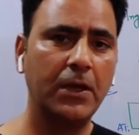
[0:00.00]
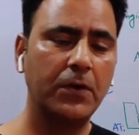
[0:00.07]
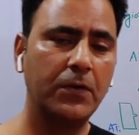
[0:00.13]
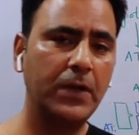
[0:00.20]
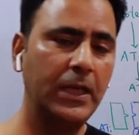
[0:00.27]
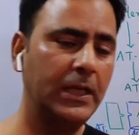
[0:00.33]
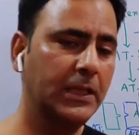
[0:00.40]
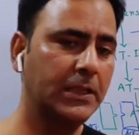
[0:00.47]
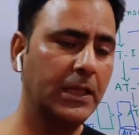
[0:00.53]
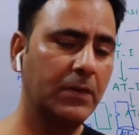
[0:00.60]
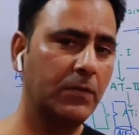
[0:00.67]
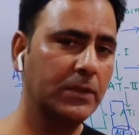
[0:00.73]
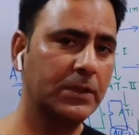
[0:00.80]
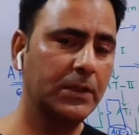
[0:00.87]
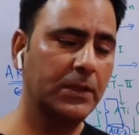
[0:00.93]
really there
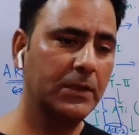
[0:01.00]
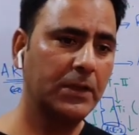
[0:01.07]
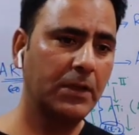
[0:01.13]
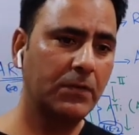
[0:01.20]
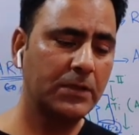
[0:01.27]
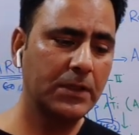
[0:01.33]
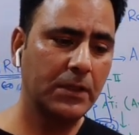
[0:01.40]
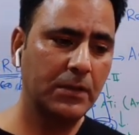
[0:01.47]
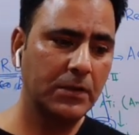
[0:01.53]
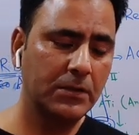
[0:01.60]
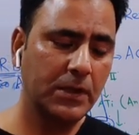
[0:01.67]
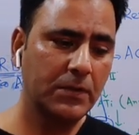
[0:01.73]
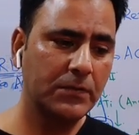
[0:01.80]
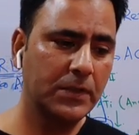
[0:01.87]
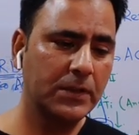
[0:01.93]
was
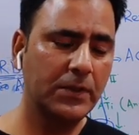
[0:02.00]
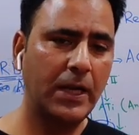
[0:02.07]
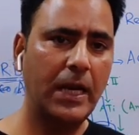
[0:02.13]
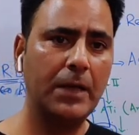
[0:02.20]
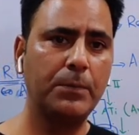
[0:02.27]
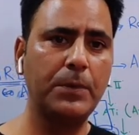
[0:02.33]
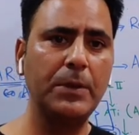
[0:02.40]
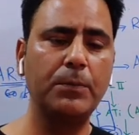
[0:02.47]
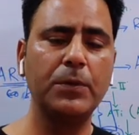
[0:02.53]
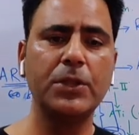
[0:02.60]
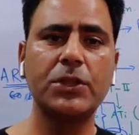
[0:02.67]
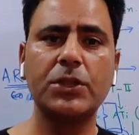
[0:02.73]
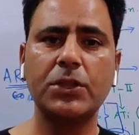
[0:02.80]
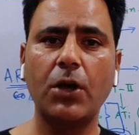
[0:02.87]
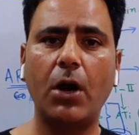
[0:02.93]
a threat. People
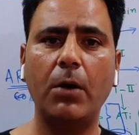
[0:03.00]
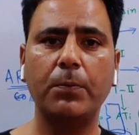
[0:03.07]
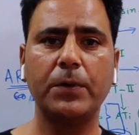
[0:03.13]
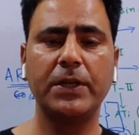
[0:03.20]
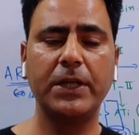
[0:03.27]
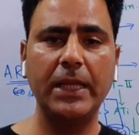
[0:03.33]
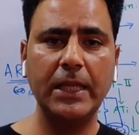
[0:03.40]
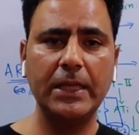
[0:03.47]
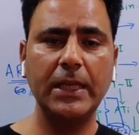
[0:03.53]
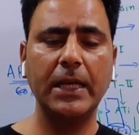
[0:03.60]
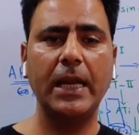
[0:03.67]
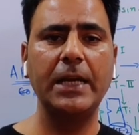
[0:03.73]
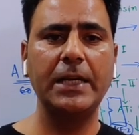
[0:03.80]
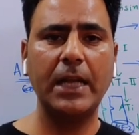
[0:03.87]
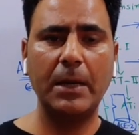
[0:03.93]
stopped taking
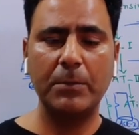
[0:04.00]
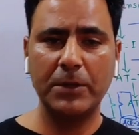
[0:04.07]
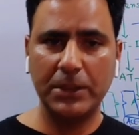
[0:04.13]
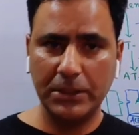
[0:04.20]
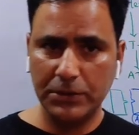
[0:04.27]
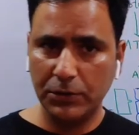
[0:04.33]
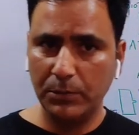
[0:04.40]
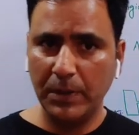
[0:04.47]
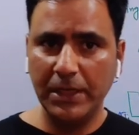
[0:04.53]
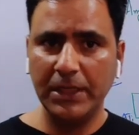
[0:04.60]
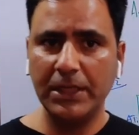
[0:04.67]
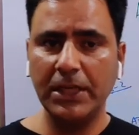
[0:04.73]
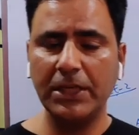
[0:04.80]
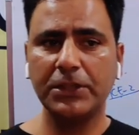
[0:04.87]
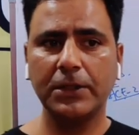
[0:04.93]
antihypertensive
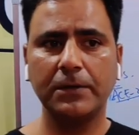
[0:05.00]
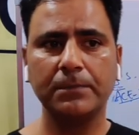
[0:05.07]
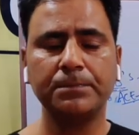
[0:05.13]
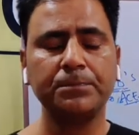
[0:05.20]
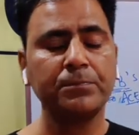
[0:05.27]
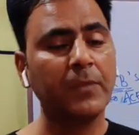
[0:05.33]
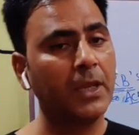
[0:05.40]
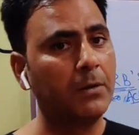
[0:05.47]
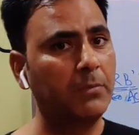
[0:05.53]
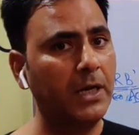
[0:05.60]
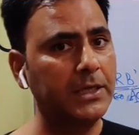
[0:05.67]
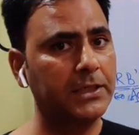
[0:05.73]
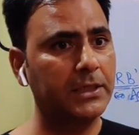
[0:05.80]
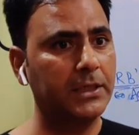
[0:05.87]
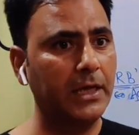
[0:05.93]
medication,
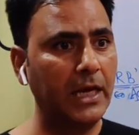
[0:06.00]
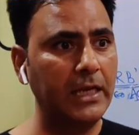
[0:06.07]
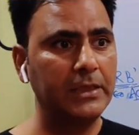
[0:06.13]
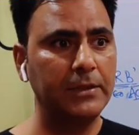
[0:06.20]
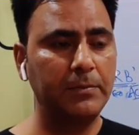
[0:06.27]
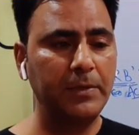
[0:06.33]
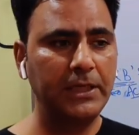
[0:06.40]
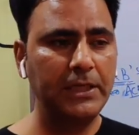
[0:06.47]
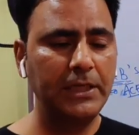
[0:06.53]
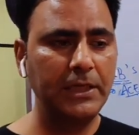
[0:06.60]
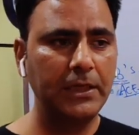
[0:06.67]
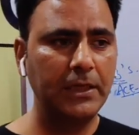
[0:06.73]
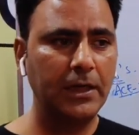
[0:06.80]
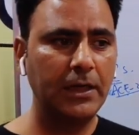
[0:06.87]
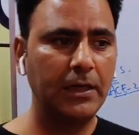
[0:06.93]
but
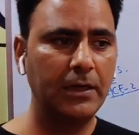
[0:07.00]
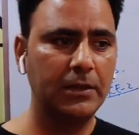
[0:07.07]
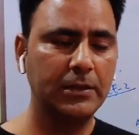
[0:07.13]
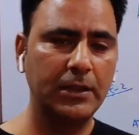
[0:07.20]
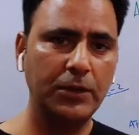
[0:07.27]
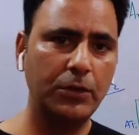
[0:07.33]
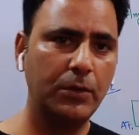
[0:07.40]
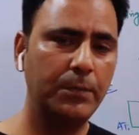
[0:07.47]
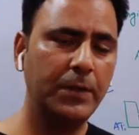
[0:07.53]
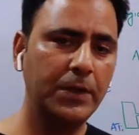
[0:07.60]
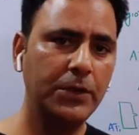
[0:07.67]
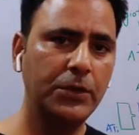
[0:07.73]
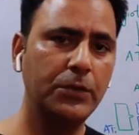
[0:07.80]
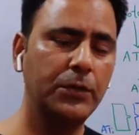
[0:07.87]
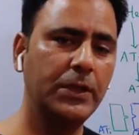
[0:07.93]
ultimately the European
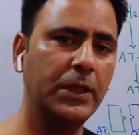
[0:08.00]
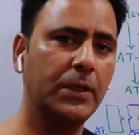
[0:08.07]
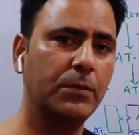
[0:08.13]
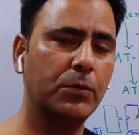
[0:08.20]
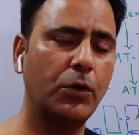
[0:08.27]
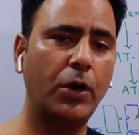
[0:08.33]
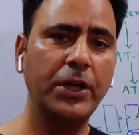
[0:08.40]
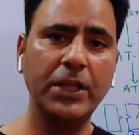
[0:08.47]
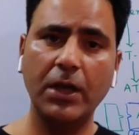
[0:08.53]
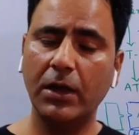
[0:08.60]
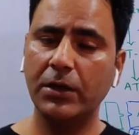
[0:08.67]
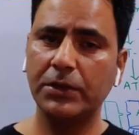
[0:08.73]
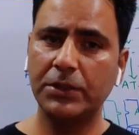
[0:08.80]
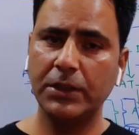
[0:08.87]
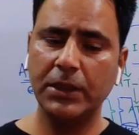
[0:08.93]
Union of
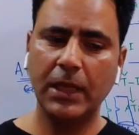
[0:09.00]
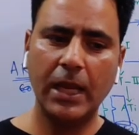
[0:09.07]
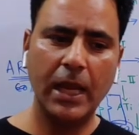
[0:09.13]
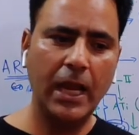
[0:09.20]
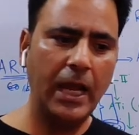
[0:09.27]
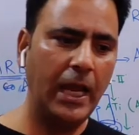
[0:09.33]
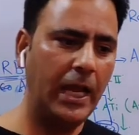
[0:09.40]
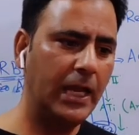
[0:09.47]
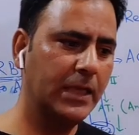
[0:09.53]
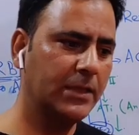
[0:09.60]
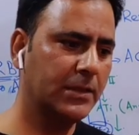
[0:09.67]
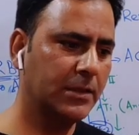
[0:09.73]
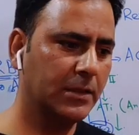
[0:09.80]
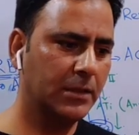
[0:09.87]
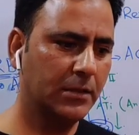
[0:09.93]
Cardiology
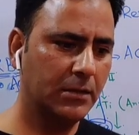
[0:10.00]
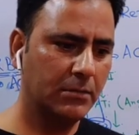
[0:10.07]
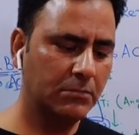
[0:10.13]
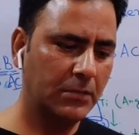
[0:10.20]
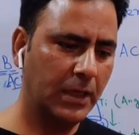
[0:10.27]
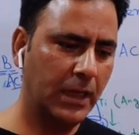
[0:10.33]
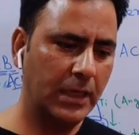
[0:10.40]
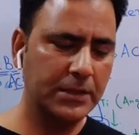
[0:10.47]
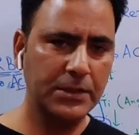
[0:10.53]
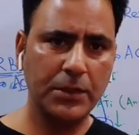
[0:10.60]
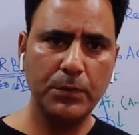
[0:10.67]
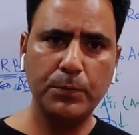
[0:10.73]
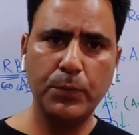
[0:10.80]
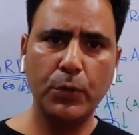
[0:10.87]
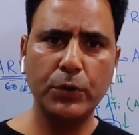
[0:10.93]
has
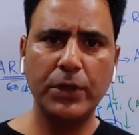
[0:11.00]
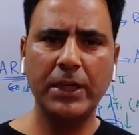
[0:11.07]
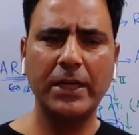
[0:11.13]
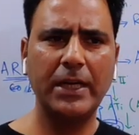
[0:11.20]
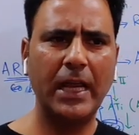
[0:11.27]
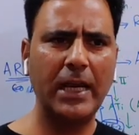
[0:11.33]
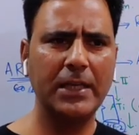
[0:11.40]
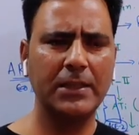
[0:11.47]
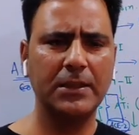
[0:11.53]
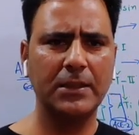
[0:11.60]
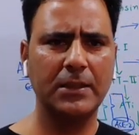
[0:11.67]
reported that